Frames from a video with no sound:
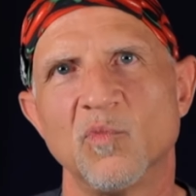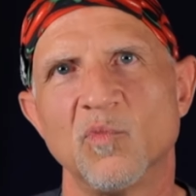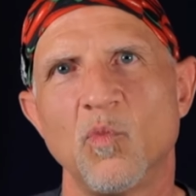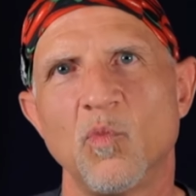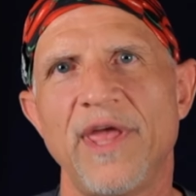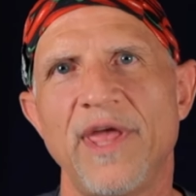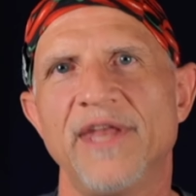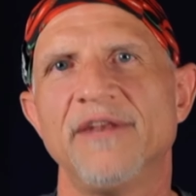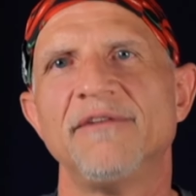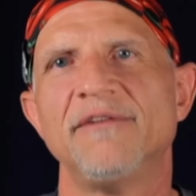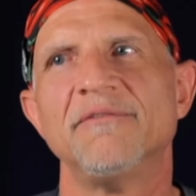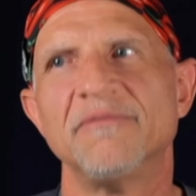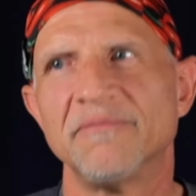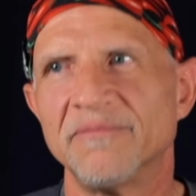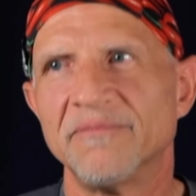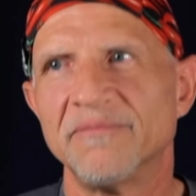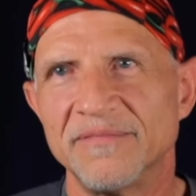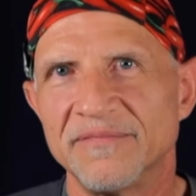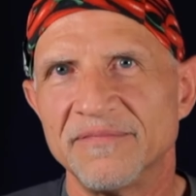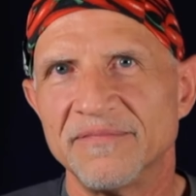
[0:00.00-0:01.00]
when
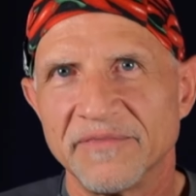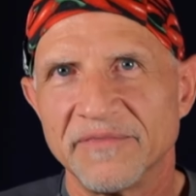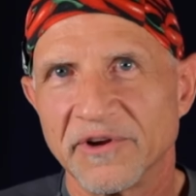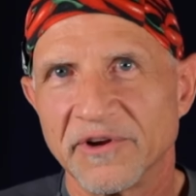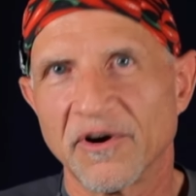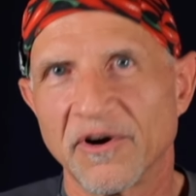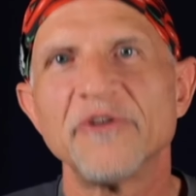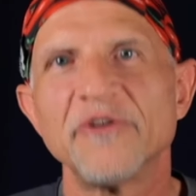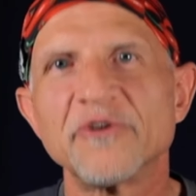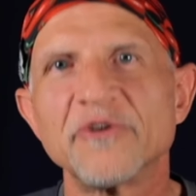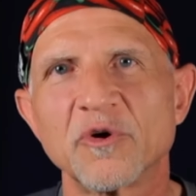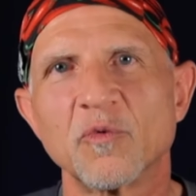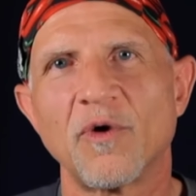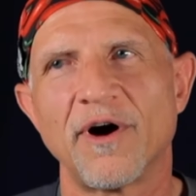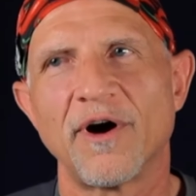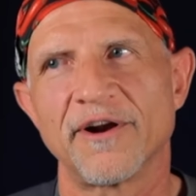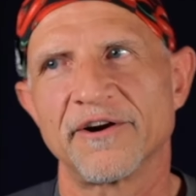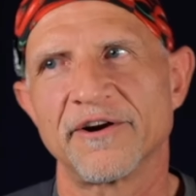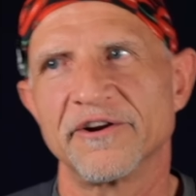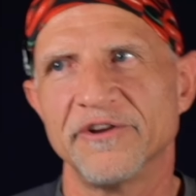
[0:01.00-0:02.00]
you're
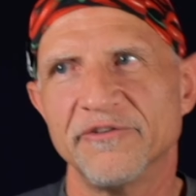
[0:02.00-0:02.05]
underwater,